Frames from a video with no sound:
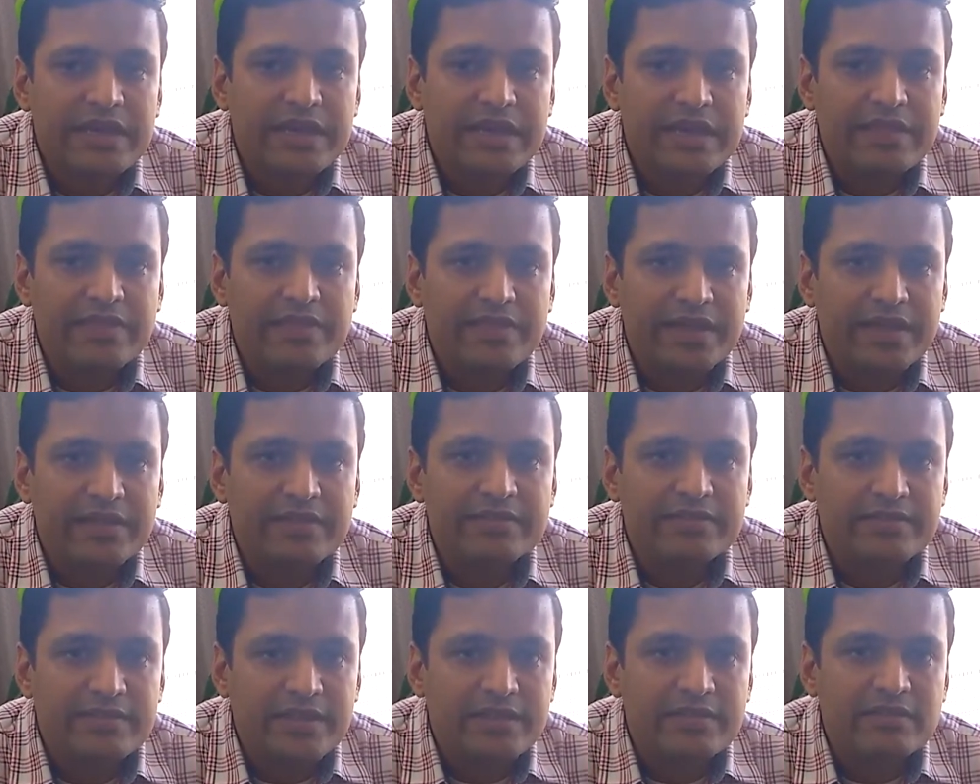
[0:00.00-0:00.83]
And
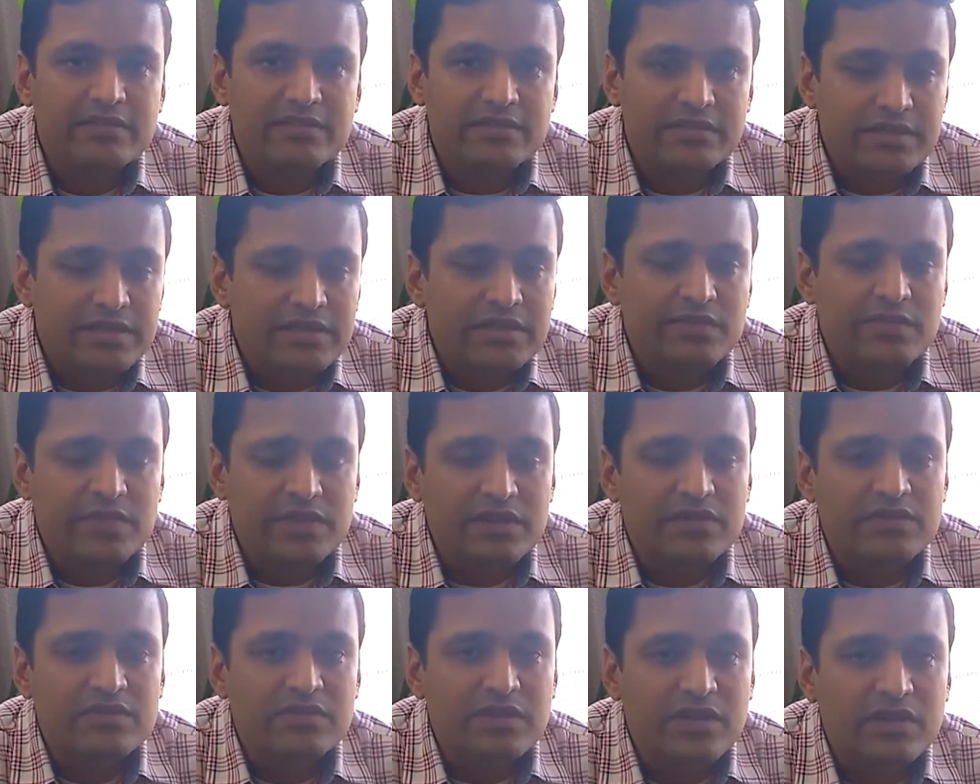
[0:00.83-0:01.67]
that's a
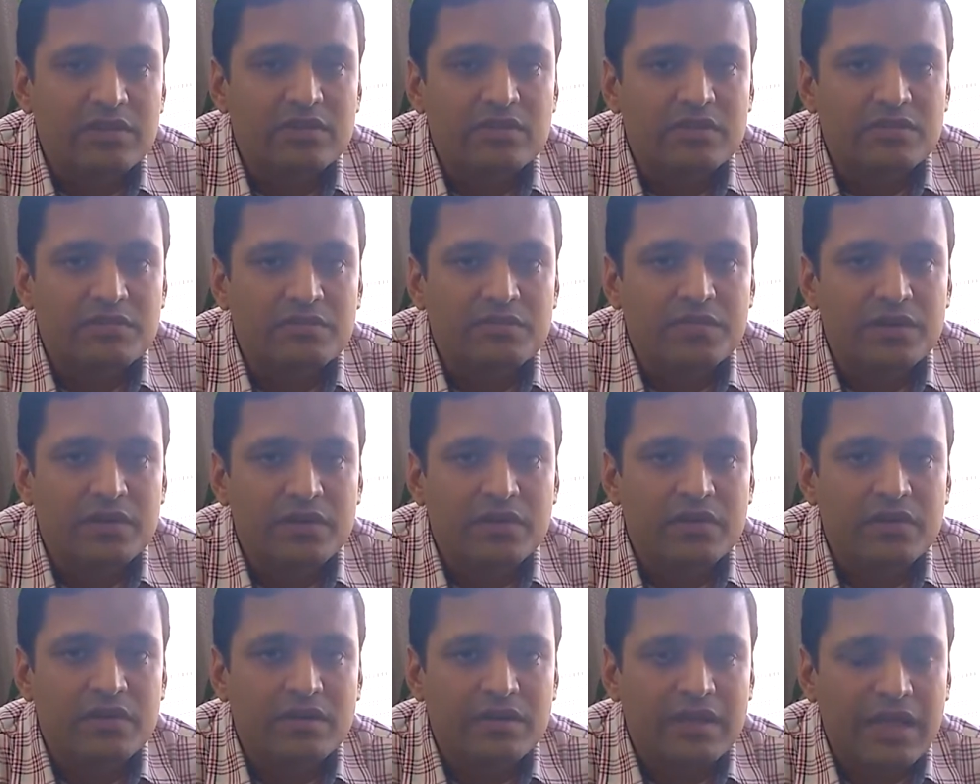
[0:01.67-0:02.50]
significant chunk
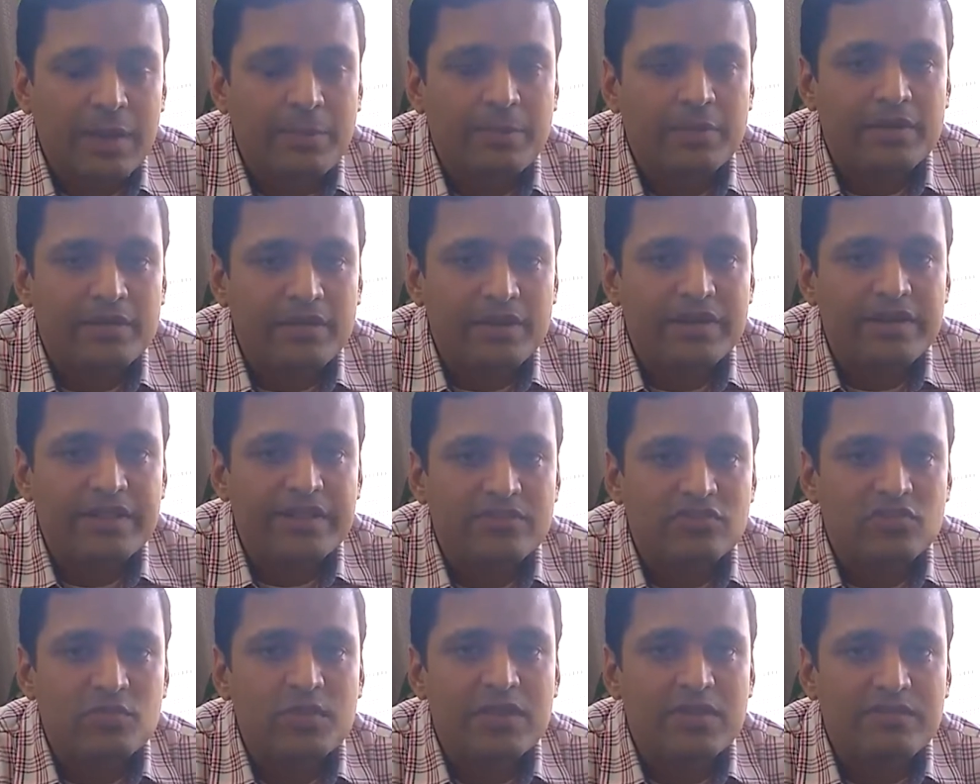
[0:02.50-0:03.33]
of capital that
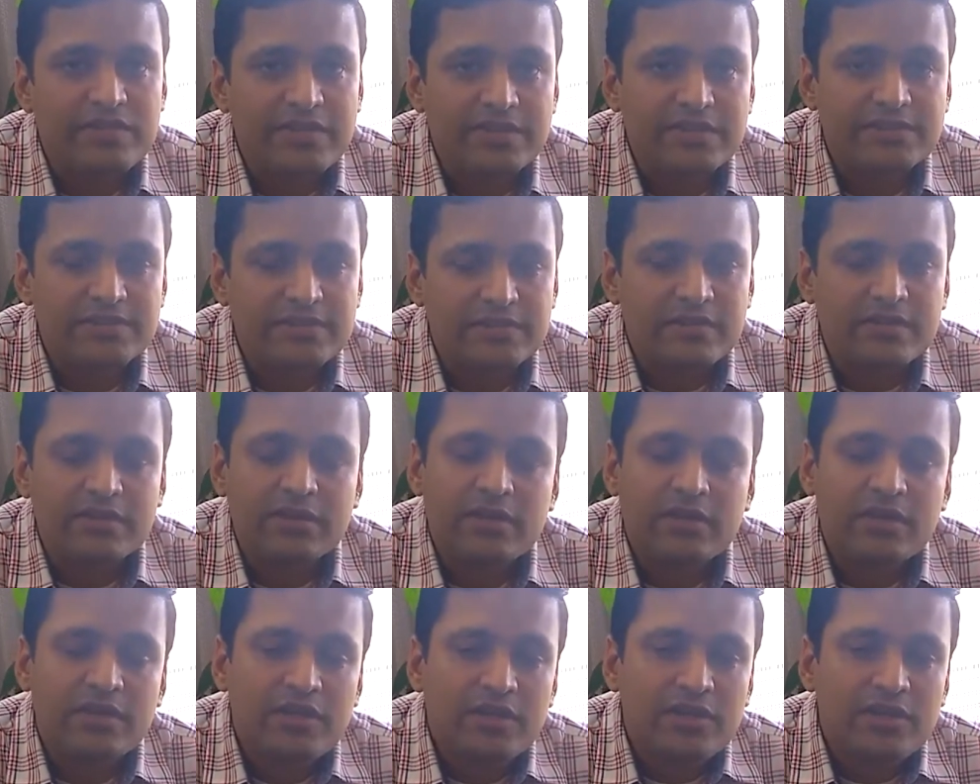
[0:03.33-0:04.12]
needs to be invested.